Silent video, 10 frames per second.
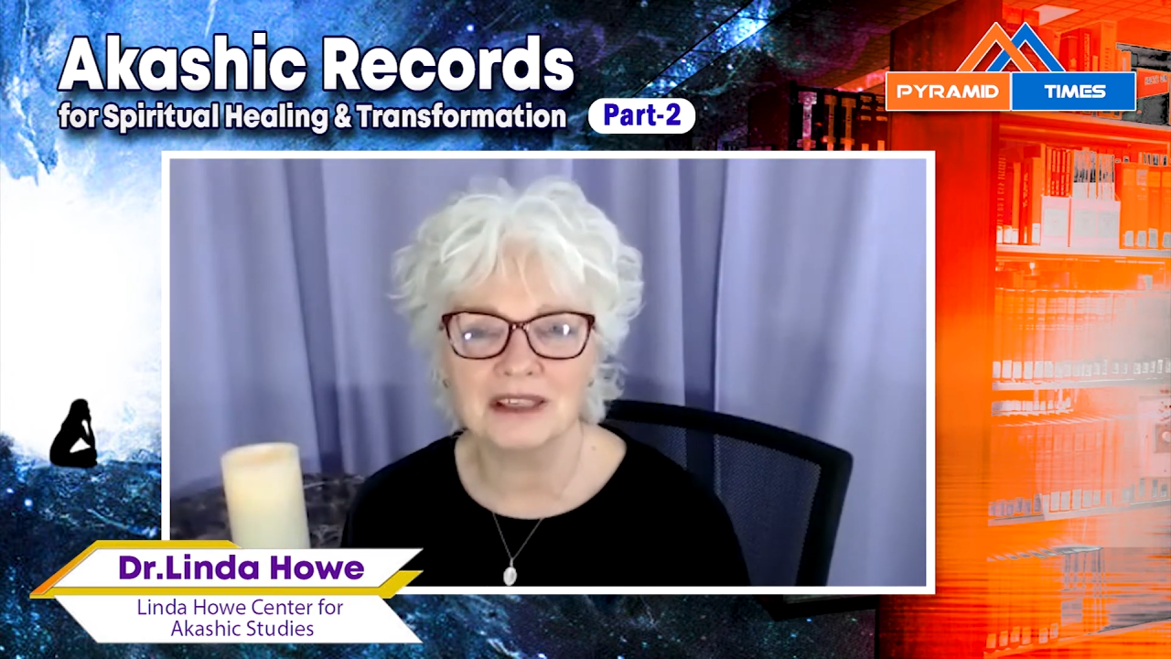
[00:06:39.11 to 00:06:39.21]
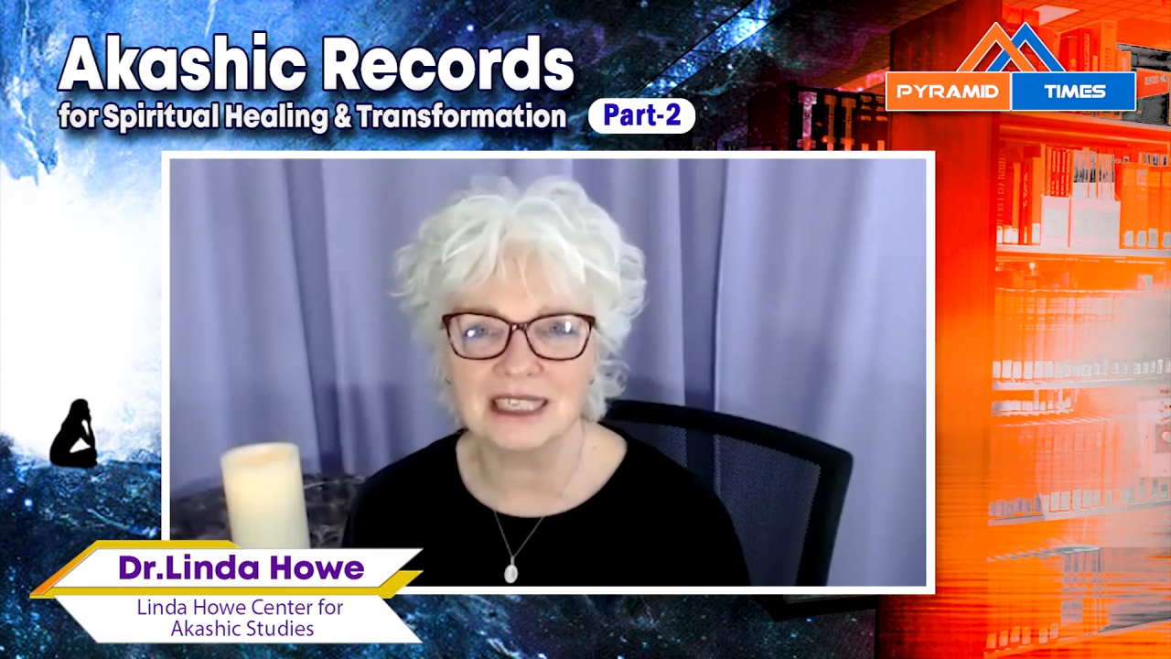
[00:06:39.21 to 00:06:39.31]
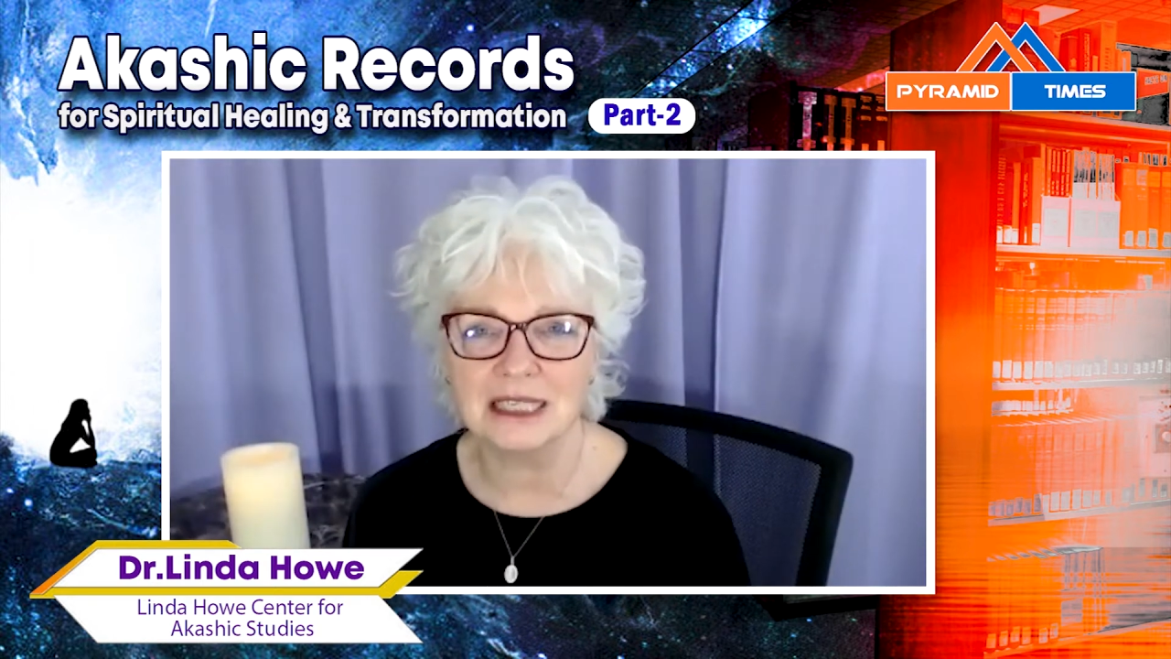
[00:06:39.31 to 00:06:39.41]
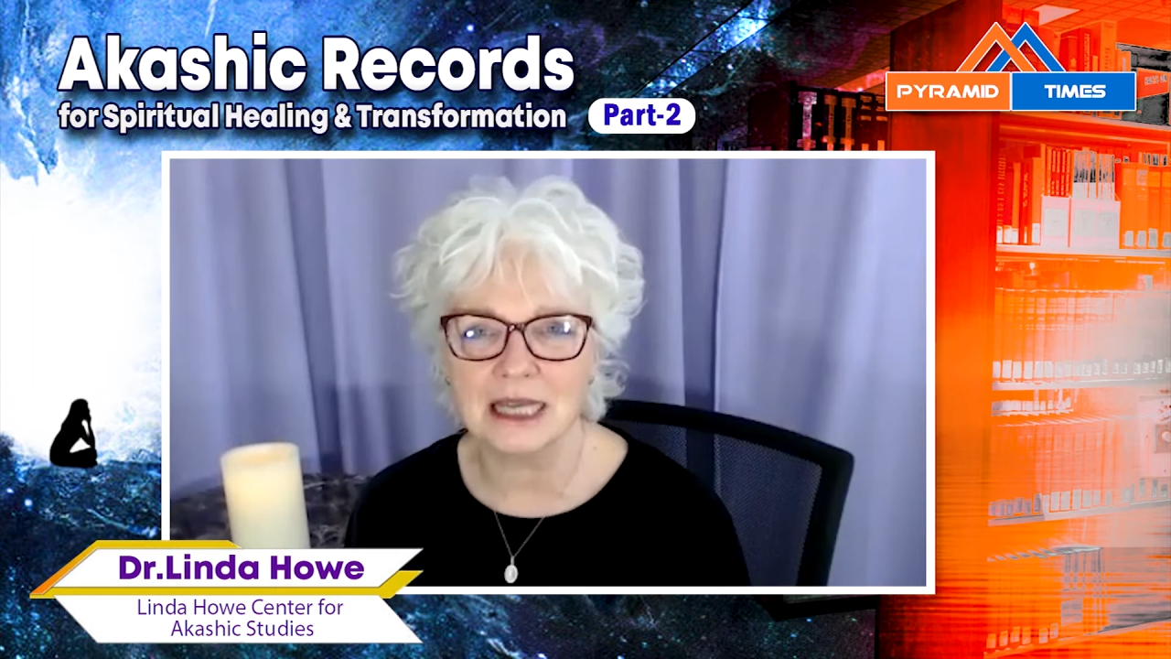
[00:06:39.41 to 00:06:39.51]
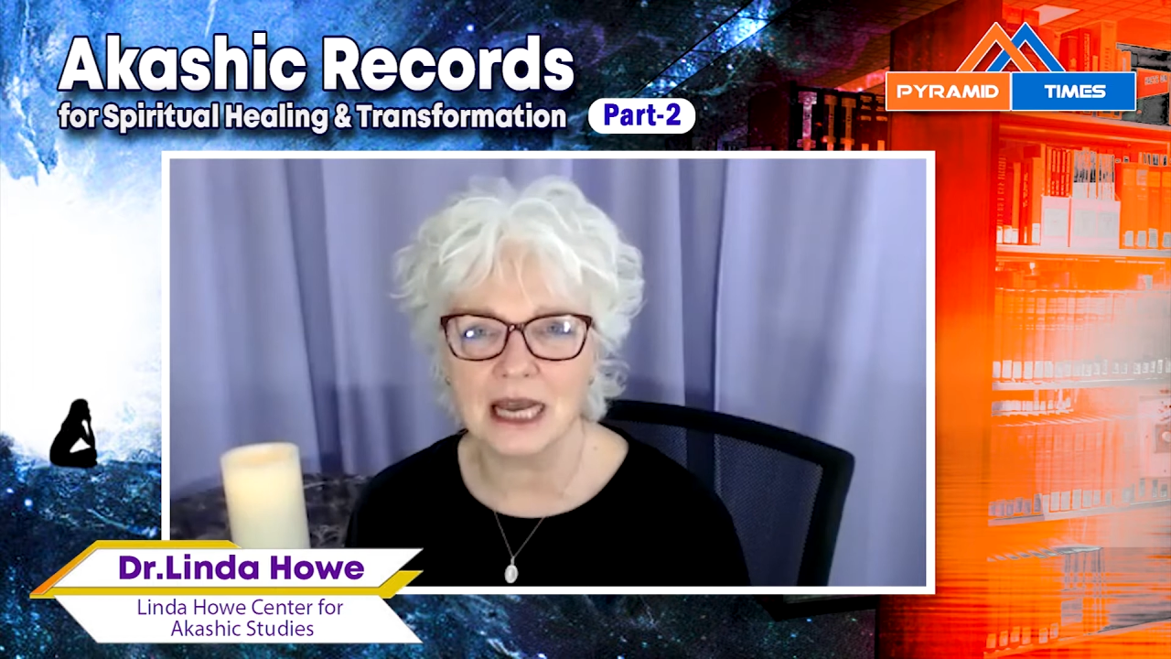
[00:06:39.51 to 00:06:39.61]

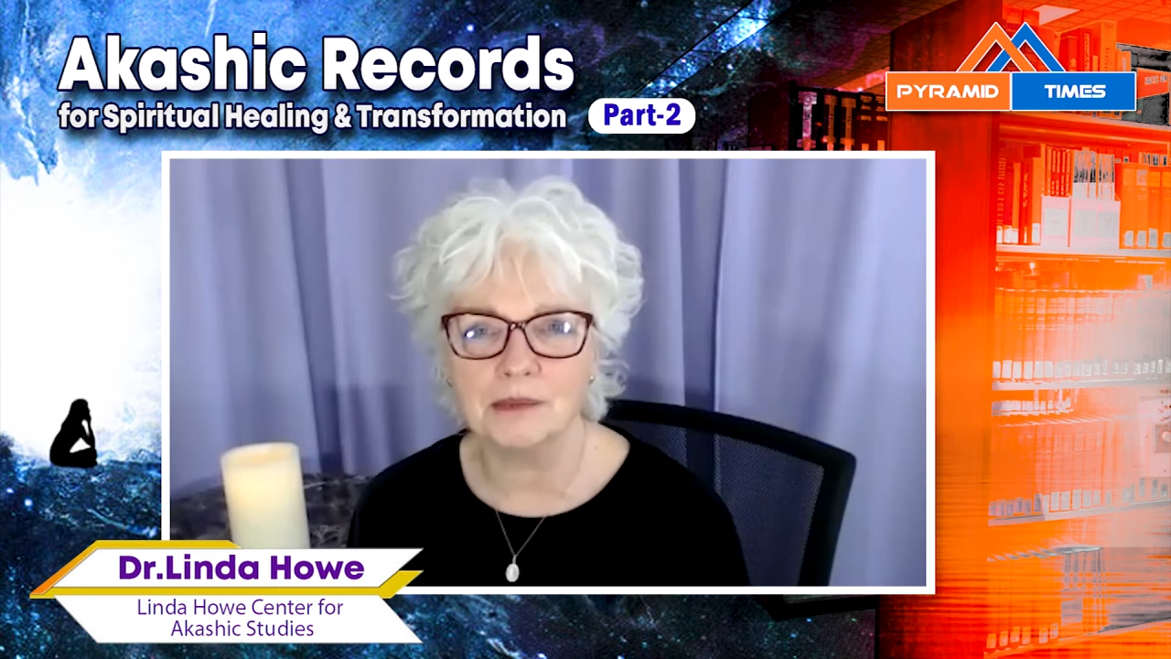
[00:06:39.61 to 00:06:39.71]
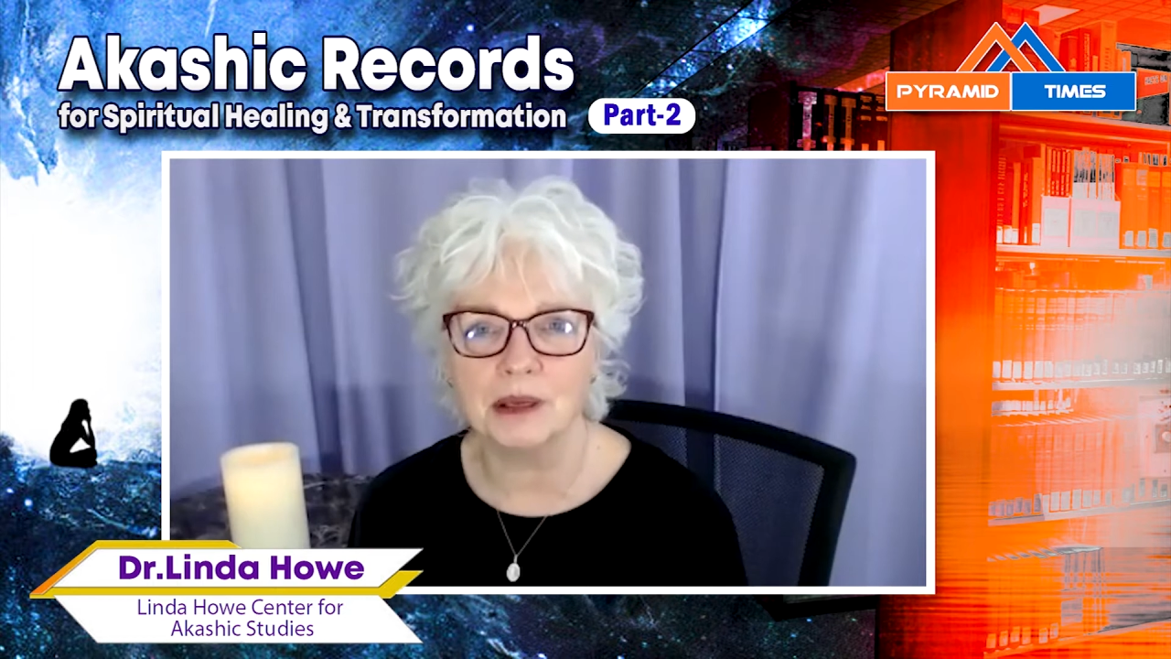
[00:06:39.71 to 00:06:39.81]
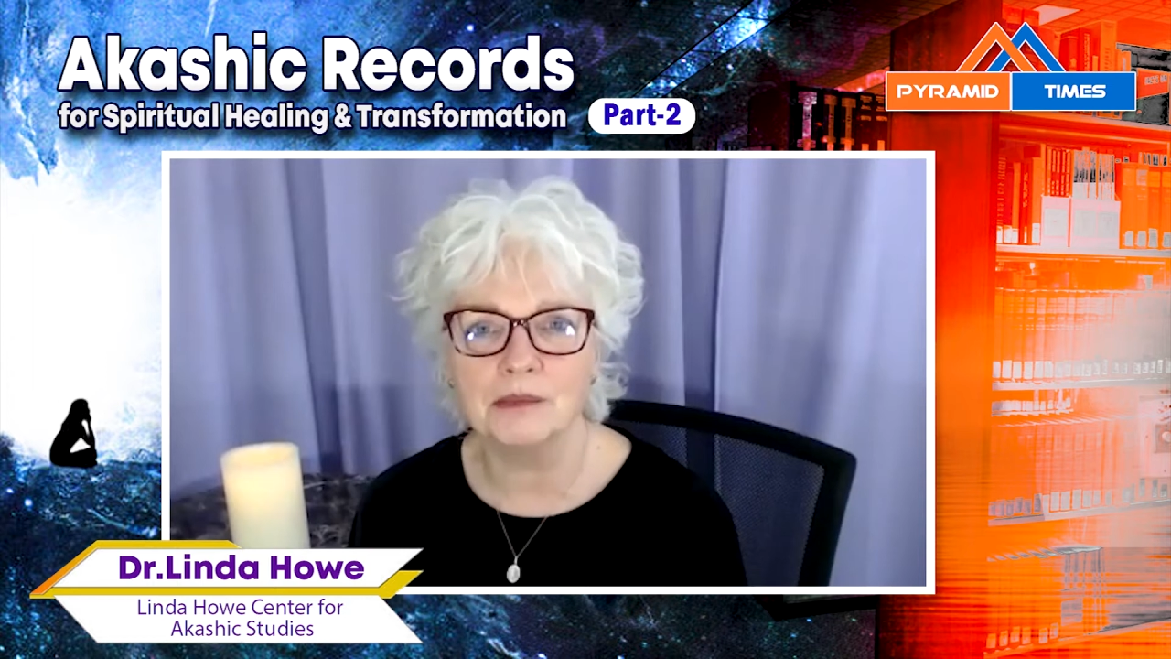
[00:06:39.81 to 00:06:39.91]
disciple,